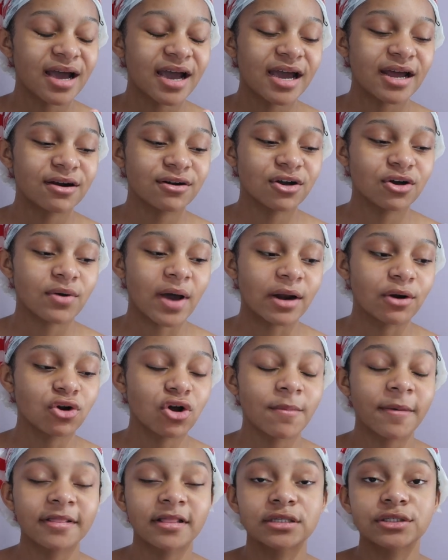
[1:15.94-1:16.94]
I don't know, I don't
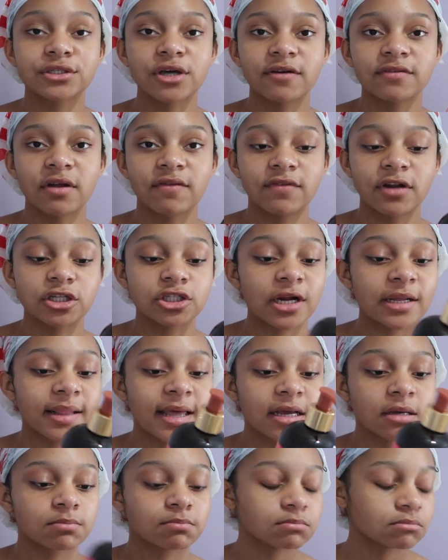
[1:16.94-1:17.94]
know about the soft definition. I
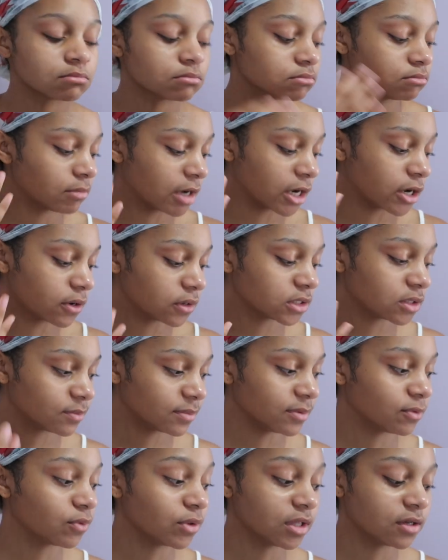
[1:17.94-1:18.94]
like my curls to
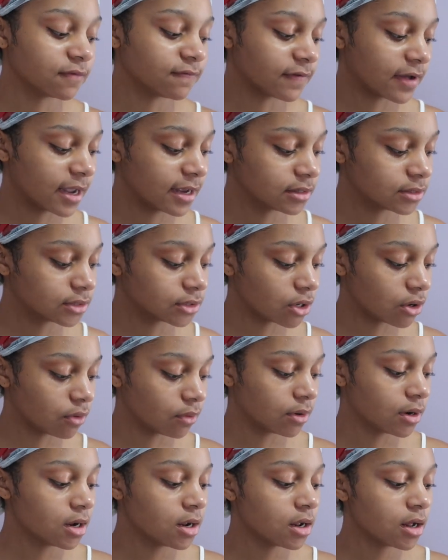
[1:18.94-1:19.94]
be really defined,
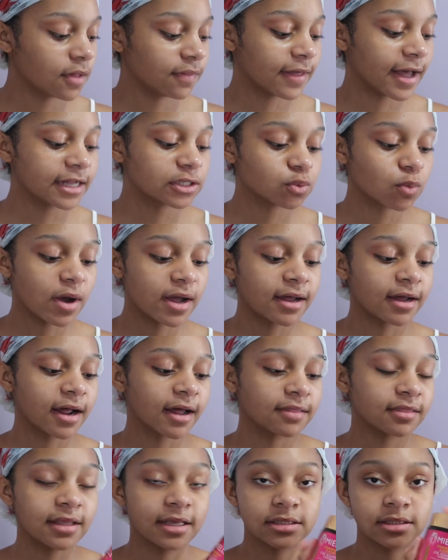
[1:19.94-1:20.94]
so that's why I
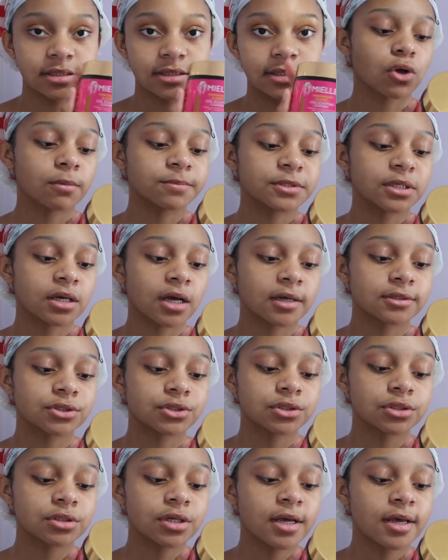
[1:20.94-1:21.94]
got this. It's Sculpting
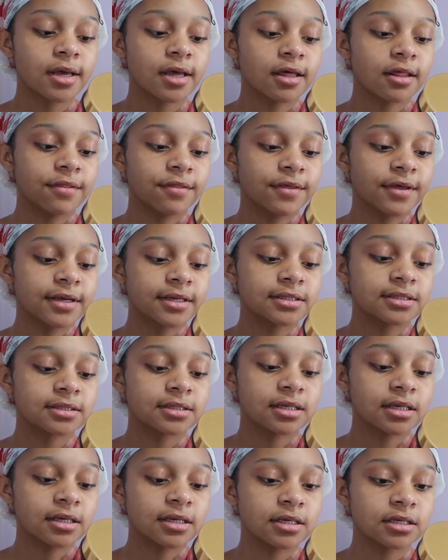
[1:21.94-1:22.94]
Custard. This
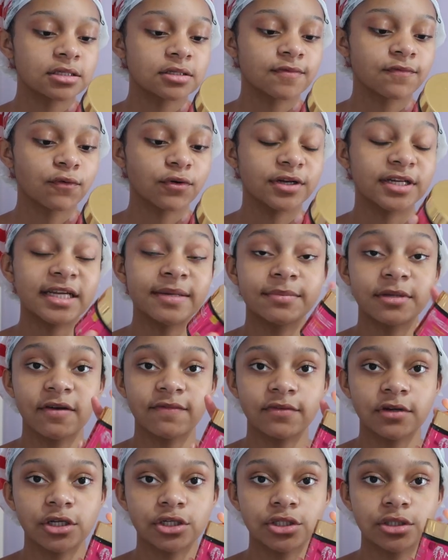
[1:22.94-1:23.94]
is for deep
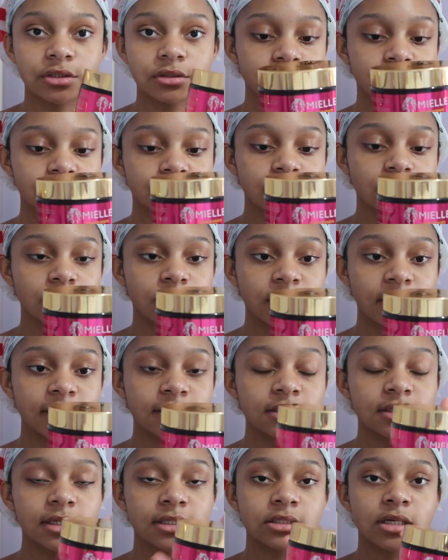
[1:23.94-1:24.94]
definition.
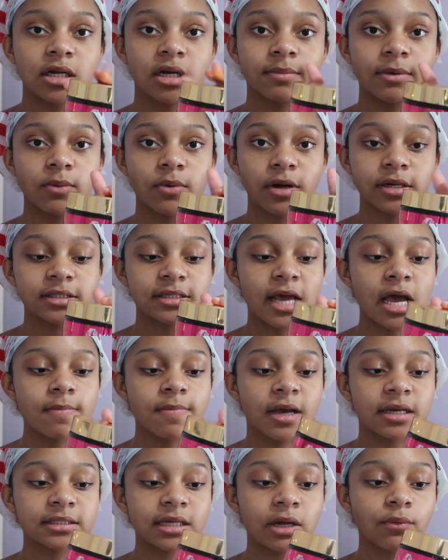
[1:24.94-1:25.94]
This is going to be where it's at
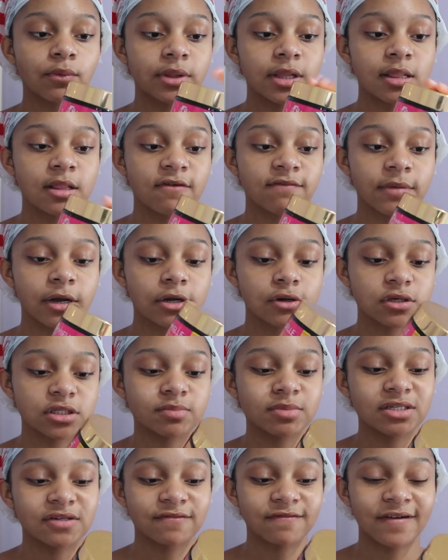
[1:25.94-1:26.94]
because I really love my curls to
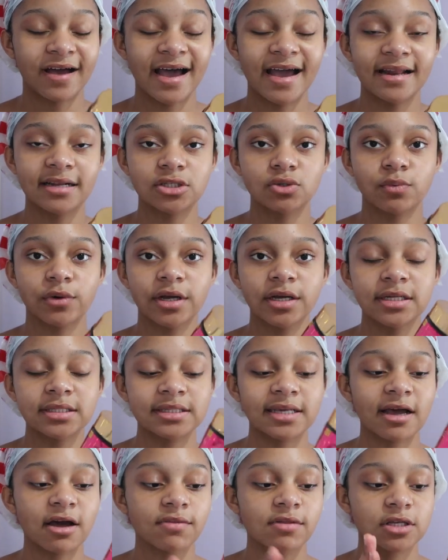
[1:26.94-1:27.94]
be defined, so we're going to
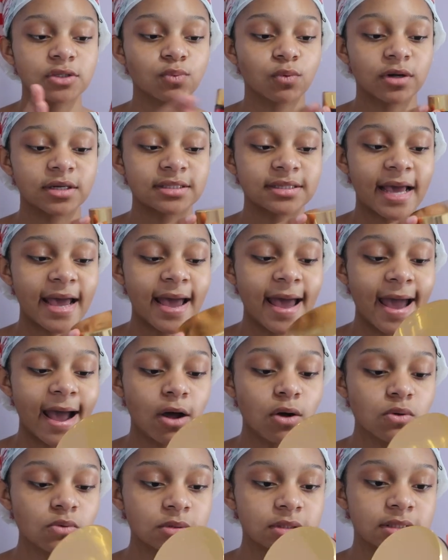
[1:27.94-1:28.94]
see how this works
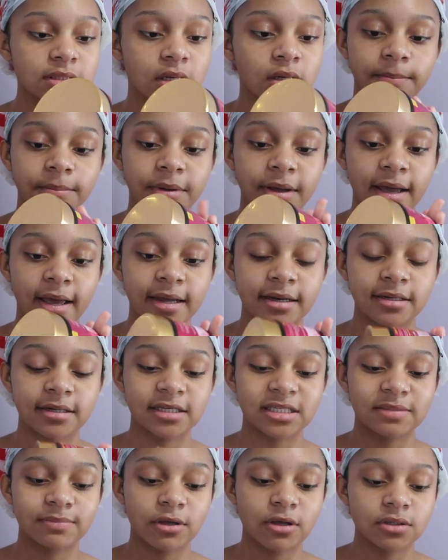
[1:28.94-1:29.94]
out, but
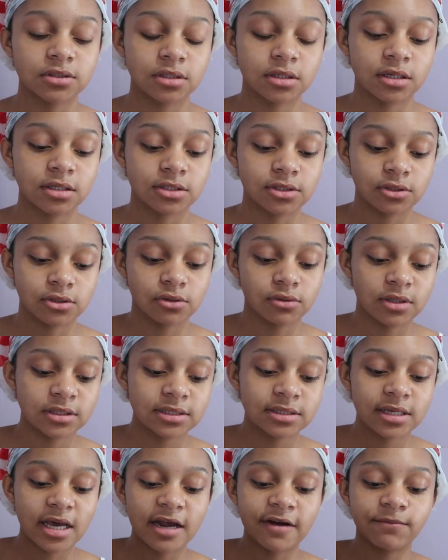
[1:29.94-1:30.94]
it smells good too. This
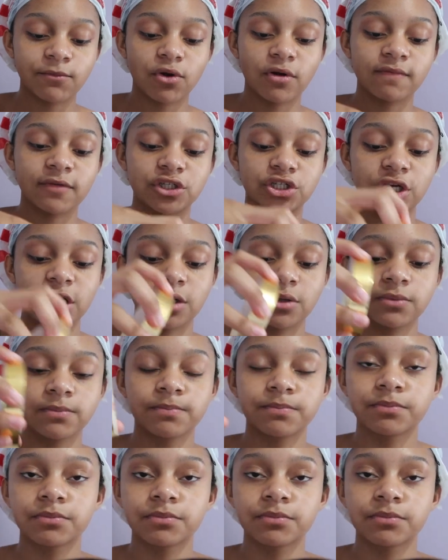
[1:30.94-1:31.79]
is kind of more of a gel.